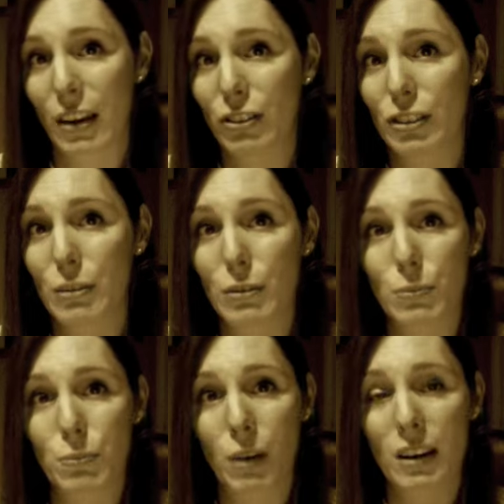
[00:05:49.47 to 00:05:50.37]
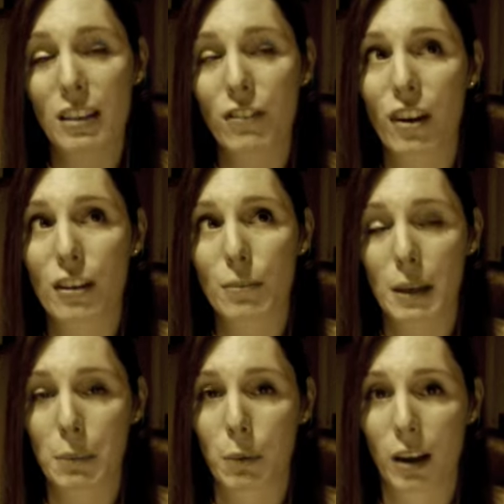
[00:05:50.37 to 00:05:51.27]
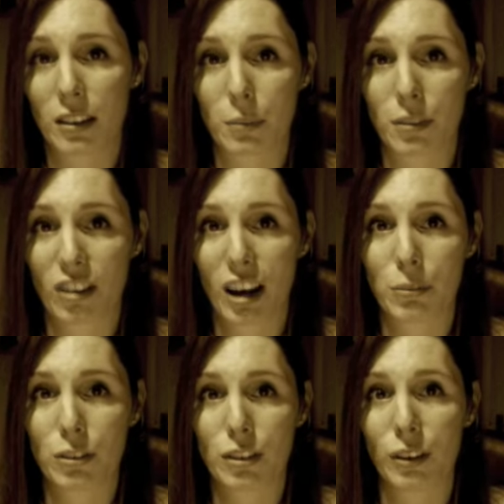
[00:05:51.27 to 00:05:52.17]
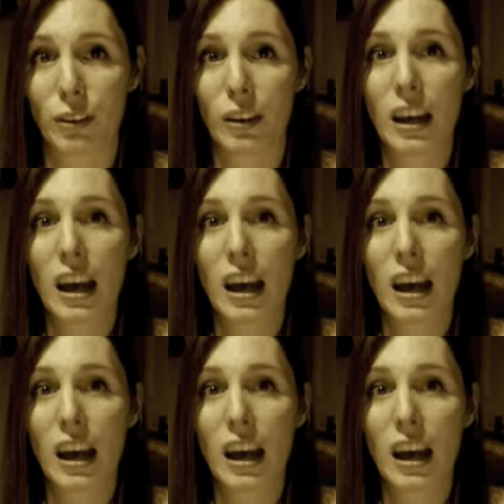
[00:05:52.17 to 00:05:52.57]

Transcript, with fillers: Now, she was one of the first people I subscribed to,